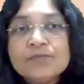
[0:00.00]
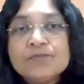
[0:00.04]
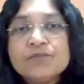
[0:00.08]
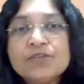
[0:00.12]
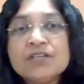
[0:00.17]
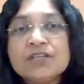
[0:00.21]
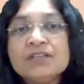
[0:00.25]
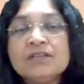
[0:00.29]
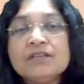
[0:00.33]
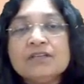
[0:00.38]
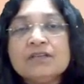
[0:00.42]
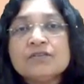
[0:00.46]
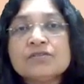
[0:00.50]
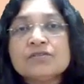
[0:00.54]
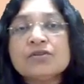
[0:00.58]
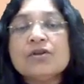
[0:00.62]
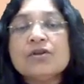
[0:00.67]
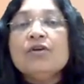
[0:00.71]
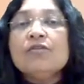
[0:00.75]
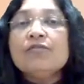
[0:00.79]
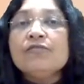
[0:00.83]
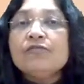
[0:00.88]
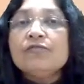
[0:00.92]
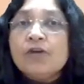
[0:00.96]
objectives,
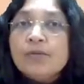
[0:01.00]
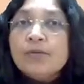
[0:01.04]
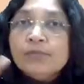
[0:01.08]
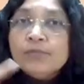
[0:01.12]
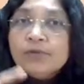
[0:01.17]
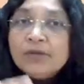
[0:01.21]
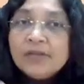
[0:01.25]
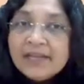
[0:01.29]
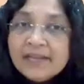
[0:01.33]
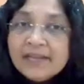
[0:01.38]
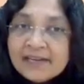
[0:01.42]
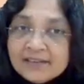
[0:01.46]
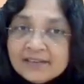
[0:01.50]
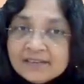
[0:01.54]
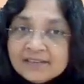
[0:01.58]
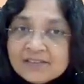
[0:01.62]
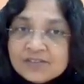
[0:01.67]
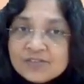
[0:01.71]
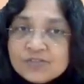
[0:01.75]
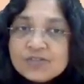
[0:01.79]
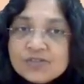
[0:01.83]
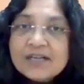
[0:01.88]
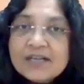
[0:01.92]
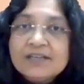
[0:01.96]
formulate the
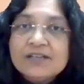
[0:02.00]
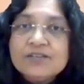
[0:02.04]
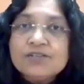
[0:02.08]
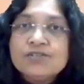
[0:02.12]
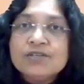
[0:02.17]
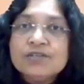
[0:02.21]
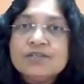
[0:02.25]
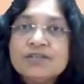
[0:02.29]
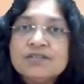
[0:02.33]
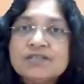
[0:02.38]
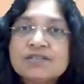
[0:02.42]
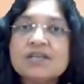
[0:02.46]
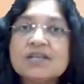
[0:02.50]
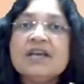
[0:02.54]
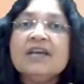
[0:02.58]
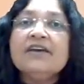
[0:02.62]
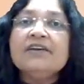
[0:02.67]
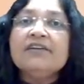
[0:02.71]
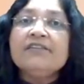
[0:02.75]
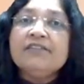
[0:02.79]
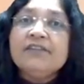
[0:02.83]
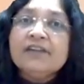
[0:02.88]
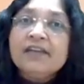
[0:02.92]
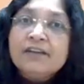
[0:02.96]
strategies,
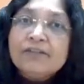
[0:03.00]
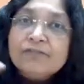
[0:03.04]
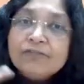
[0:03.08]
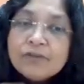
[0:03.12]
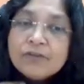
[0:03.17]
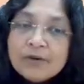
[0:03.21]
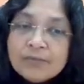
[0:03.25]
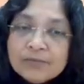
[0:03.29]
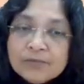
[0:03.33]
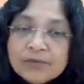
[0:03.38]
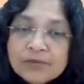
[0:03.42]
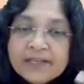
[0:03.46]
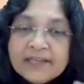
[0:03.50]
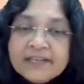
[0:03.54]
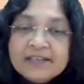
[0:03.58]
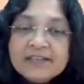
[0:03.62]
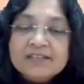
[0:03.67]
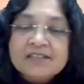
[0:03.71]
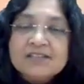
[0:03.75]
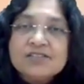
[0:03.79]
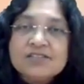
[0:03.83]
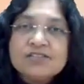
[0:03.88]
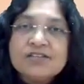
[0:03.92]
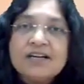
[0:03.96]
reformulate
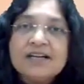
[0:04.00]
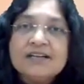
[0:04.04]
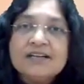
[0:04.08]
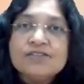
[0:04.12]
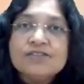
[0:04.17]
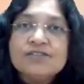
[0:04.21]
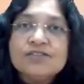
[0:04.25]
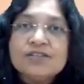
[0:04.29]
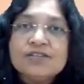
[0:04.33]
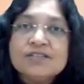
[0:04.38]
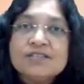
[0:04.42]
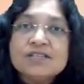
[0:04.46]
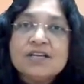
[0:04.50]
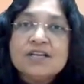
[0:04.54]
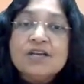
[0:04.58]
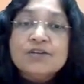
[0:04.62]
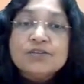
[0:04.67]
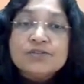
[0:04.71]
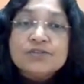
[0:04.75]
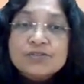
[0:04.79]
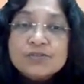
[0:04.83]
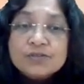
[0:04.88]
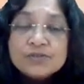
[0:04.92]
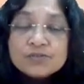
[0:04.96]
the strategies
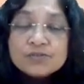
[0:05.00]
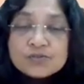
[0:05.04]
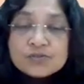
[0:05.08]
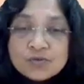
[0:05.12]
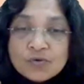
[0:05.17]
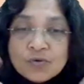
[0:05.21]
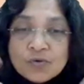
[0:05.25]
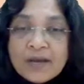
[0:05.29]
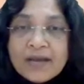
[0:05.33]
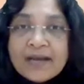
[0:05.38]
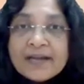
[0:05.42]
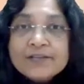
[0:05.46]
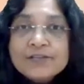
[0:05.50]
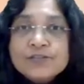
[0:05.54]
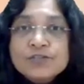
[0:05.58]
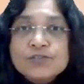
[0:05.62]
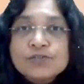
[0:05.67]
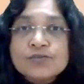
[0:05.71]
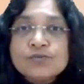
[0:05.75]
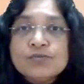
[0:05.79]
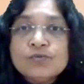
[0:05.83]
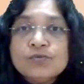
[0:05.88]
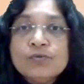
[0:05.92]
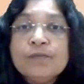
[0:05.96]
so as
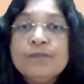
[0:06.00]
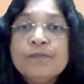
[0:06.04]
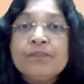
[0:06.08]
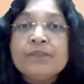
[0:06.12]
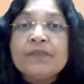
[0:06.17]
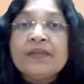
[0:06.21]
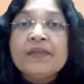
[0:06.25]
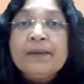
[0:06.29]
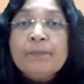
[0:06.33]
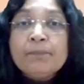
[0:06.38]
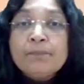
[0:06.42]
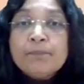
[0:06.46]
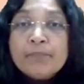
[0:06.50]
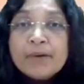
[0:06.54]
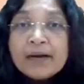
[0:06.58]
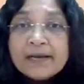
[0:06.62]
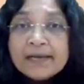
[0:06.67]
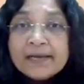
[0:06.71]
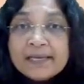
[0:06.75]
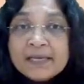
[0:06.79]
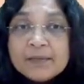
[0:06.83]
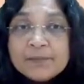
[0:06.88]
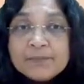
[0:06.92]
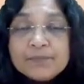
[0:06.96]
to
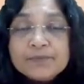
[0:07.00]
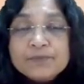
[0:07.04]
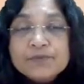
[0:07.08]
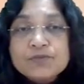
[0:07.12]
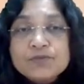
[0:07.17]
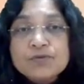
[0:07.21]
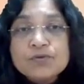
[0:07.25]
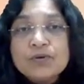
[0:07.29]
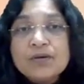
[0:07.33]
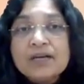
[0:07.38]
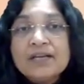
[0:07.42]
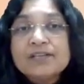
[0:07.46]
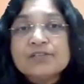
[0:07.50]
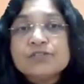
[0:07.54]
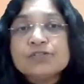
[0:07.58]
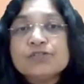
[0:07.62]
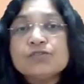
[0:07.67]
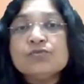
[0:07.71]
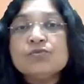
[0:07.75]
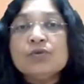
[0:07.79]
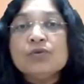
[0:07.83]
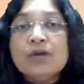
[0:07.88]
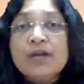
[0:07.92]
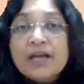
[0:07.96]
imbibe, so as
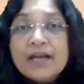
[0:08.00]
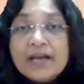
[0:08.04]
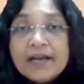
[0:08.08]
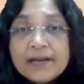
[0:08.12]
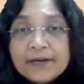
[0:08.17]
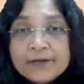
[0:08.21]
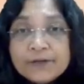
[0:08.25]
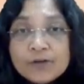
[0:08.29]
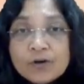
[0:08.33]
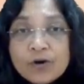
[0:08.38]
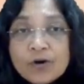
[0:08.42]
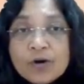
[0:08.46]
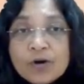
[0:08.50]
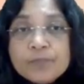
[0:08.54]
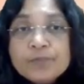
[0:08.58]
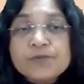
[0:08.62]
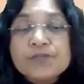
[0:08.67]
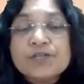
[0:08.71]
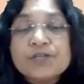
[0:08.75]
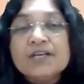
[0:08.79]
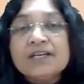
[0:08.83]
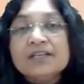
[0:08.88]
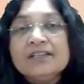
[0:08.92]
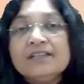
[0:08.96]
to
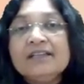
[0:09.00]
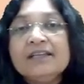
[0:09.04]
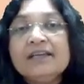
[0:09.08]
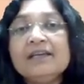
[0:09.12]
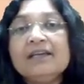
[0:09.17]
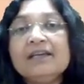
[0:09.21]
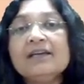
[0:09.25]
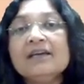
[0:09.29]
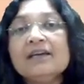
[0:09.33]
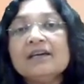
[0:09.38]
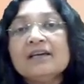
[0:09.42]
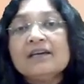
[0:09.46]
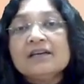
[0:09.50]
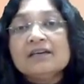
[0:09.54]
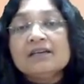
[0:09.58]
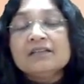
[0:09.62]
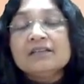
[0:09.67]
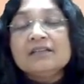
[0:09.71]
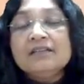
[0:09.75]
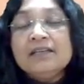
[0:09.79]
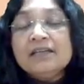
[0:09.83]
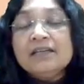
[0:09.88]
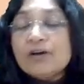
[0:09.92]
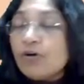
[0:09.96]
adopt
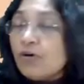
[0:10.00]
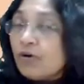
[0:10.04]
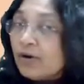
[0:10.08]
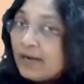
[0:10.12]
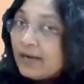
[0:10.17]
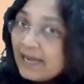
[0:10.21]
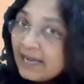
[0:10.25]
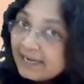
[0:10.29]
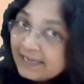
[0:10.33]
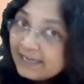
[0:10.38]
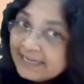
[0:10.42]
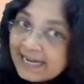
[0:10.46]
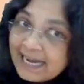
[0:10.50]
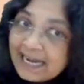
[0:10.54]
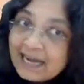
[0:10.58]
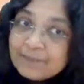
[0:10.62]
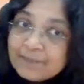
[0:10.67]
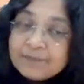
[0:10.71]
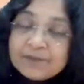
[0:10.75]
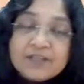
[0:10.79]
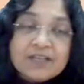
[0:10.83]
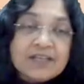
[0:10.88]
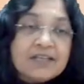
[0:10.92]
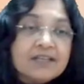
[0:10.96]

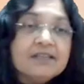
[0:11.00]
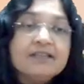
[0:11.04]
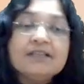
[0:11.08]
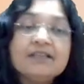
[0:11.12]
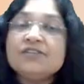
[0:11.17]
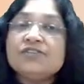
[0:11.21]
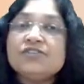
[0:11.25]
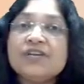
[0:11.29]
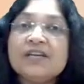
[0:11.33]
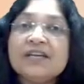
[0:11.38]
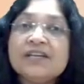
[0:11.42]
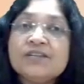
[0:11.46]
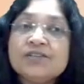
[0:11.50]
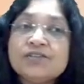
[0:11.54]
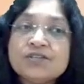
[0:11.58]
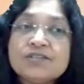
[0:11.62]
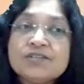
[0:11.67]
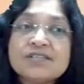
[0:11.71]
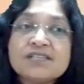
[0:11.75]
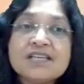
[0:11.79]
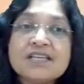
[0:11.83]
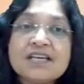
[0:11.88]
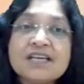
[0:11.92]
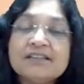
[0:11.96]
adapt the
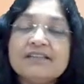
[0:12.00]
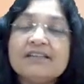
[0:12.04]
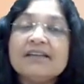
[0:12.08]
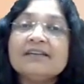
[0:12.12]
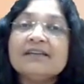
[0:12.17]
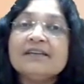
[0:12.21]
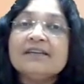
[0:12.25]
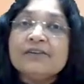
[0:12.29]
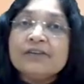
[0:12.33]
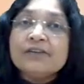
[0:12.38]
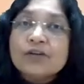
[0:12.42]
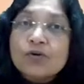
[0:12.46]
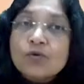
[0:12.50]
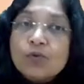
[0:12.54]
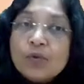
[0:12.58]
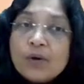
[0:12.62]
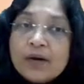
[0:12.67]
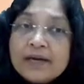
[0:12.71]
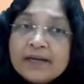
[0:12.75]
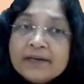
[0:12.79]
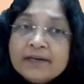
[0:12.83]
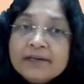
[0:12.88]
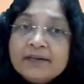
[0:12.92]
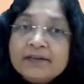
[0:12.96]
changes that are
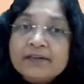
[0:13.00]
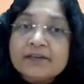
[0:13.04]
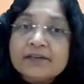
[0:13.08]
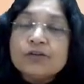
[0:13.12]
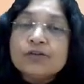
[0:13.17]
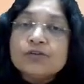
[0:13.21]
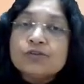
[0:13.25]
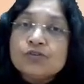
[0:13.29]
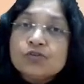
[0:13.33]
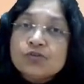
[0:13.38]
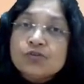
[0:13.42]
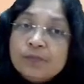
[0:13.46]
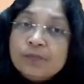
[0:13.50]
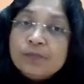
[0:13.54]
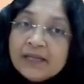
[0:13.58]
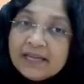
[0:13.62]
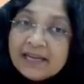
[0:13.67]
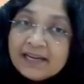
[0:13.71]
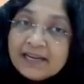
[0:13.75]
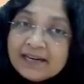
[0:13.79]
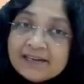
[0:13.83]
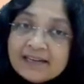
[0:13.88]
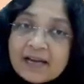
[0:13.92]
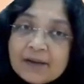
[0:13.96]
required to
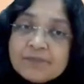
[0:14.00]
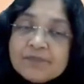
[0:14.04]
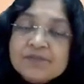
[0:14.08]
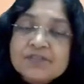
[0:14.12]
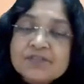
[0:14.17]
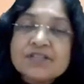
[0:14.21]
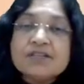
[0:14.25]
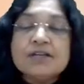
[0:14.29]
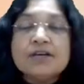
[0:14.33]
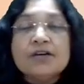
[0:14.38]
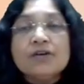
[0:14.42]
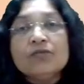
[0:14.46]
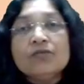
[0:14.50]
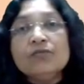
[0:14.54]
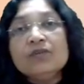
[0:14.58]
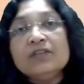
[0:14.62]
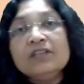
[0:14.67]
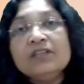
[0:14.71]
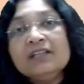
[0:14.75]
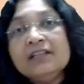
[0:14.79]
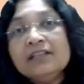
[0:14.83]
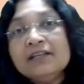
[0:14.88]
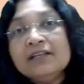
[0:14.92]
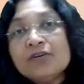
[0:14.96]
be adapted
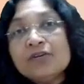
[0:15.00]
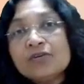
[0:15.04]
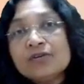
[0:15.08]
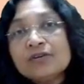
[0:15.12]
within the